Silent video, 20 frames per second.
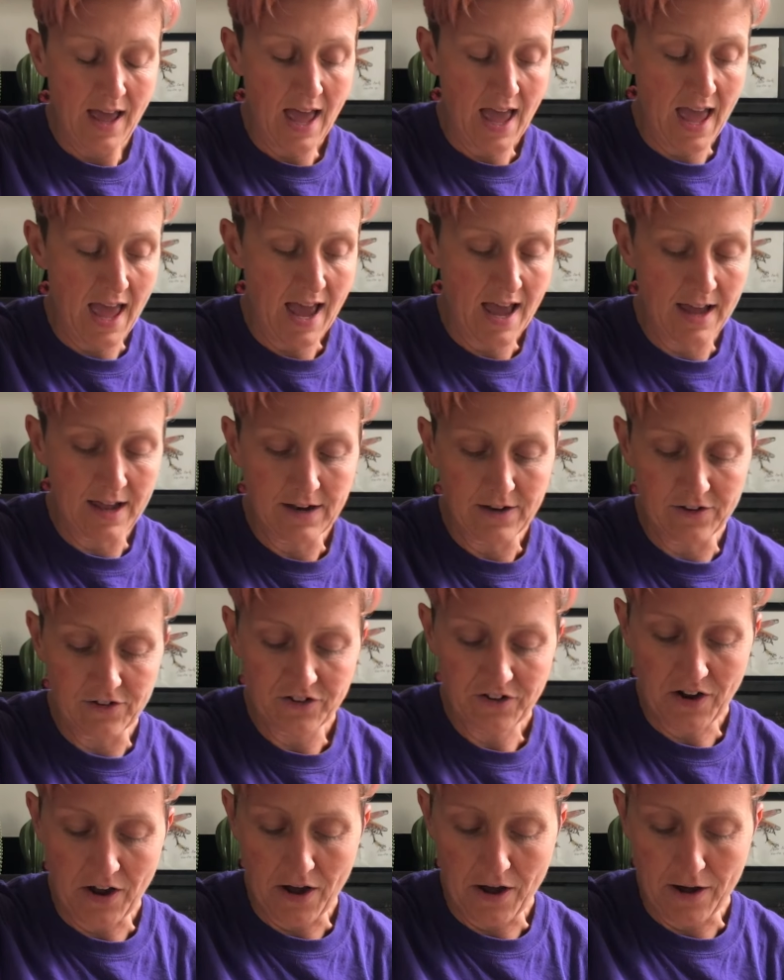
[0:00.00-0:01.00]
And
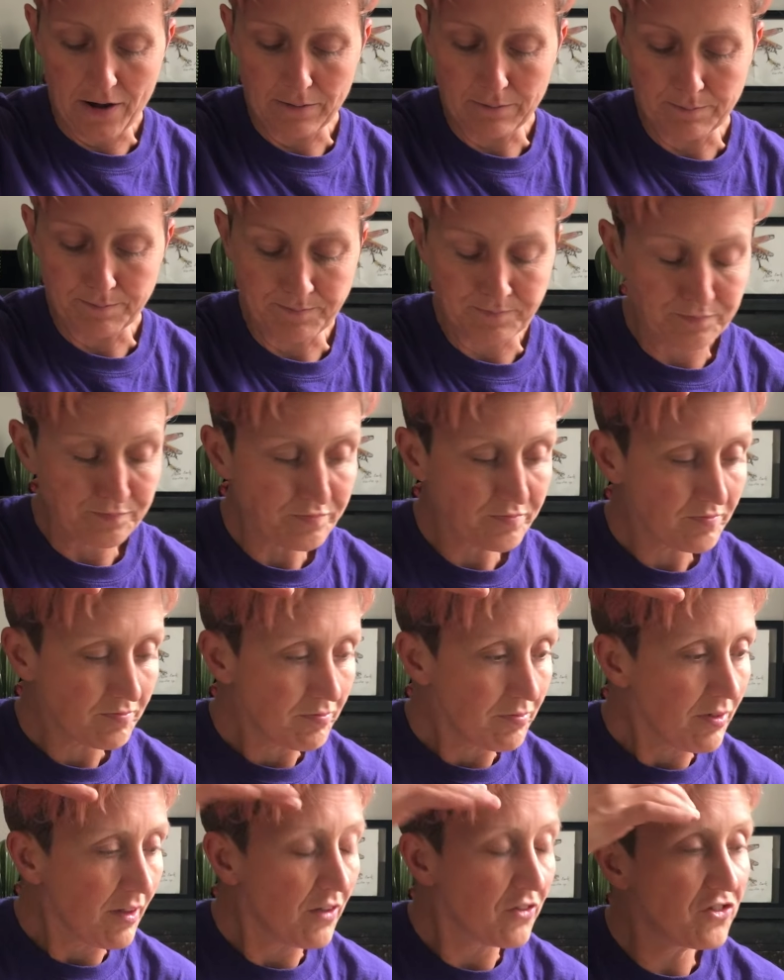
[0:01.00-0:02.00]

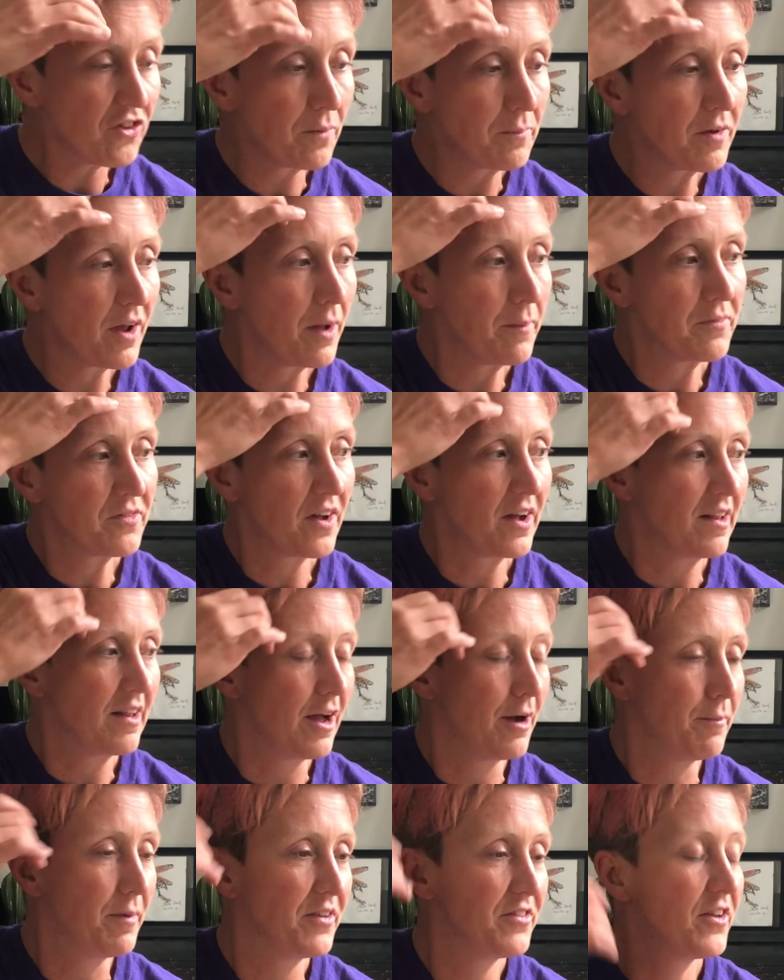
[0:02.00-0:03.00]
sometimes I
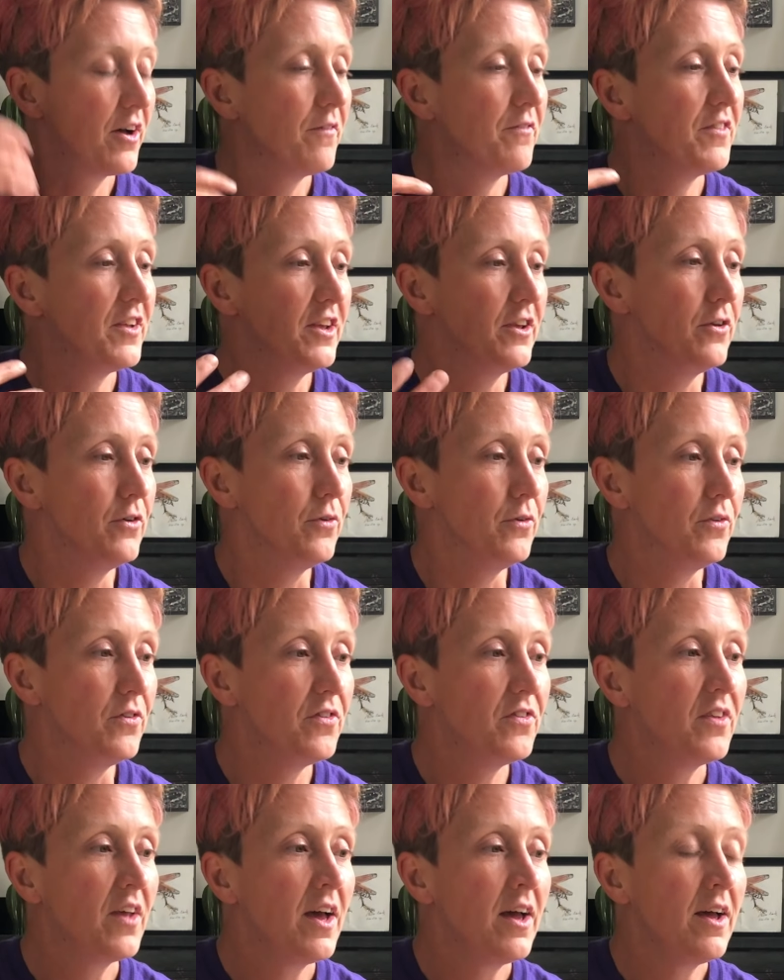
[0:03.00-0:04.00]
allow myself to
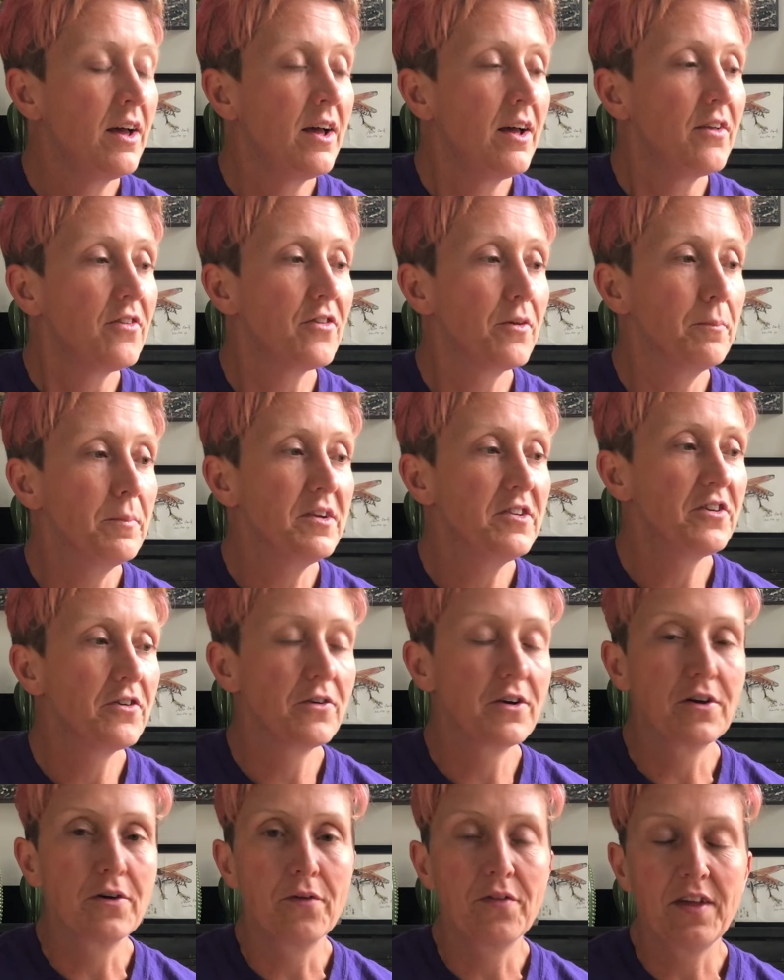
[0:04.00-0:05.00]
use some
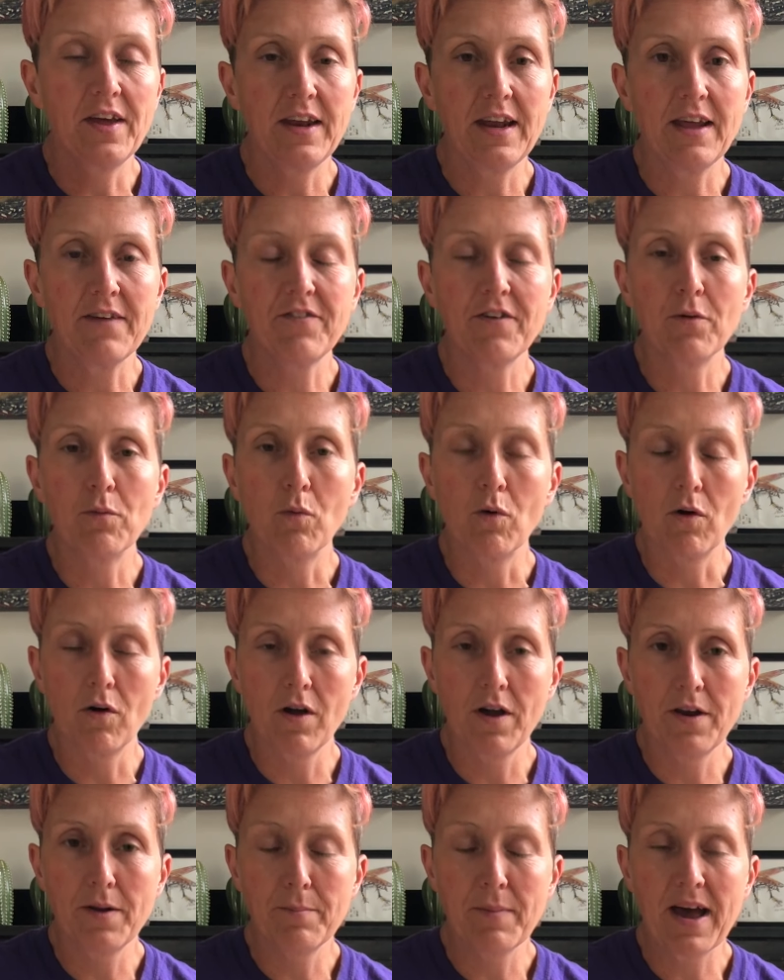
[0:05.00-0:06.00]
material that if it were
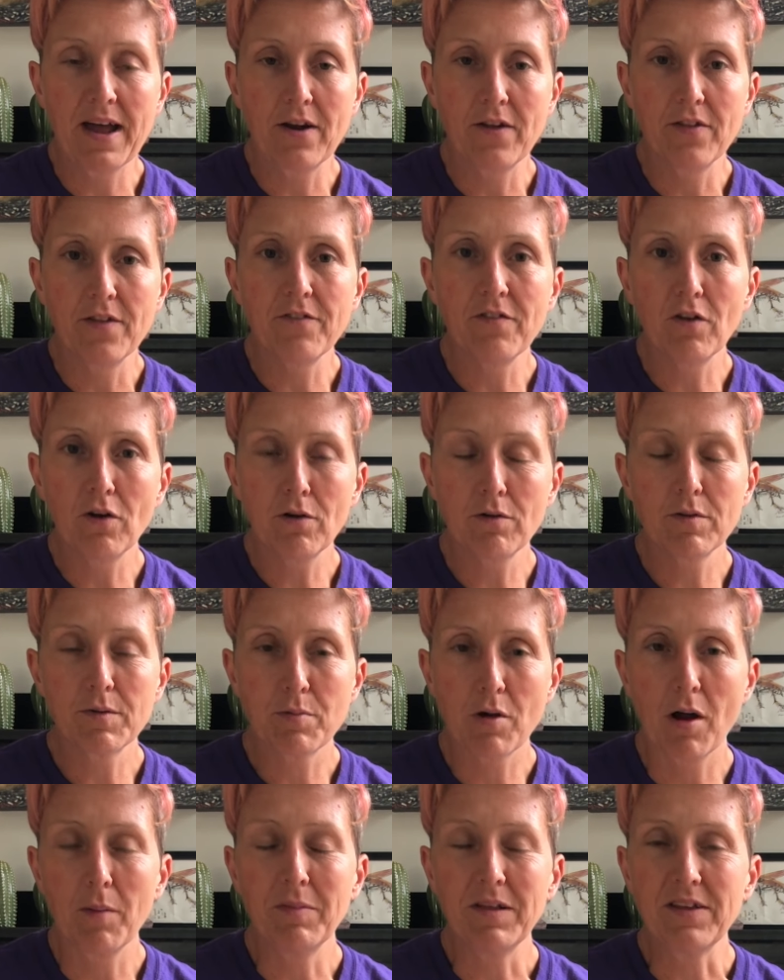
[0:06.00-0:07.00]
on a mat on the floor, it would
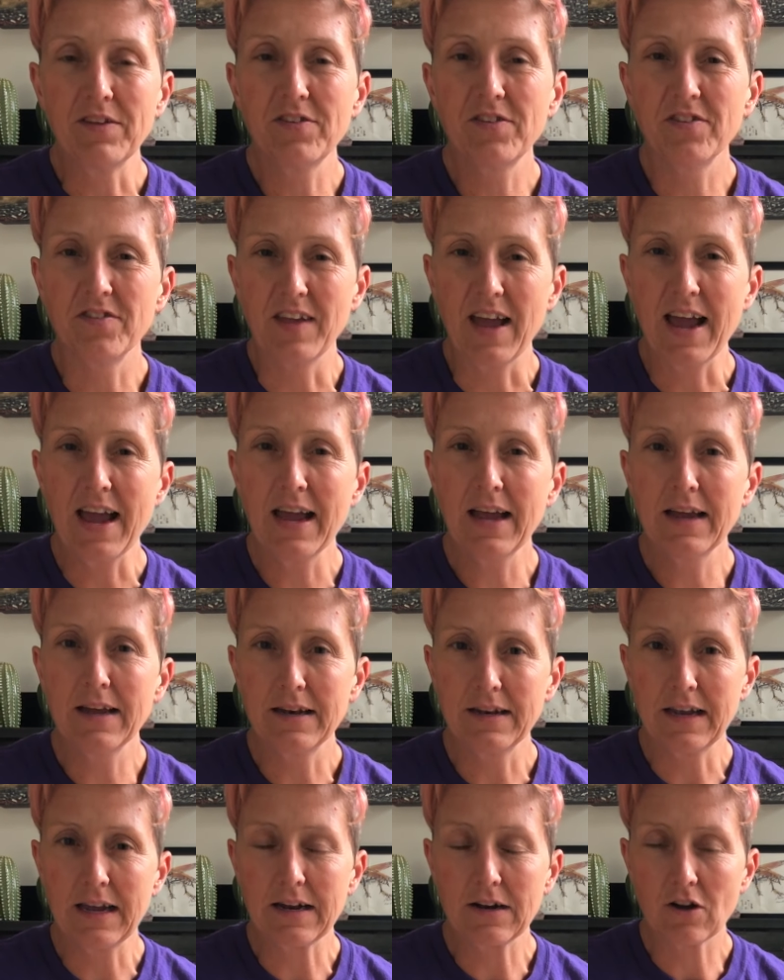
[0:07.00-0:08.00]
probably snag
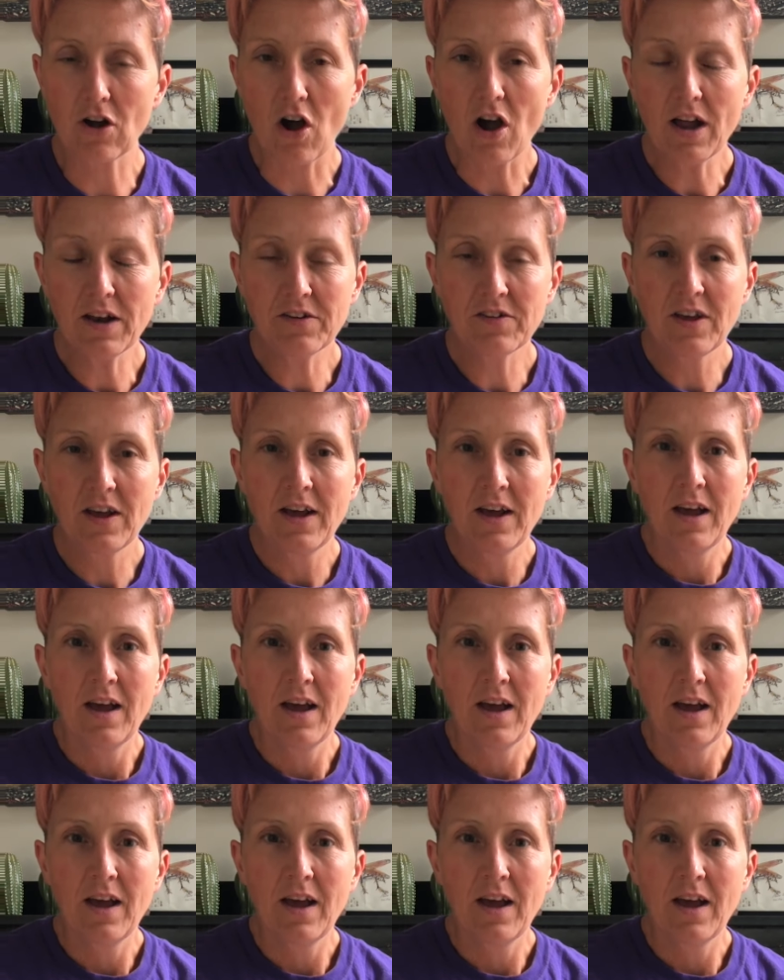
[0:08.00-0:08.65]
and get caught.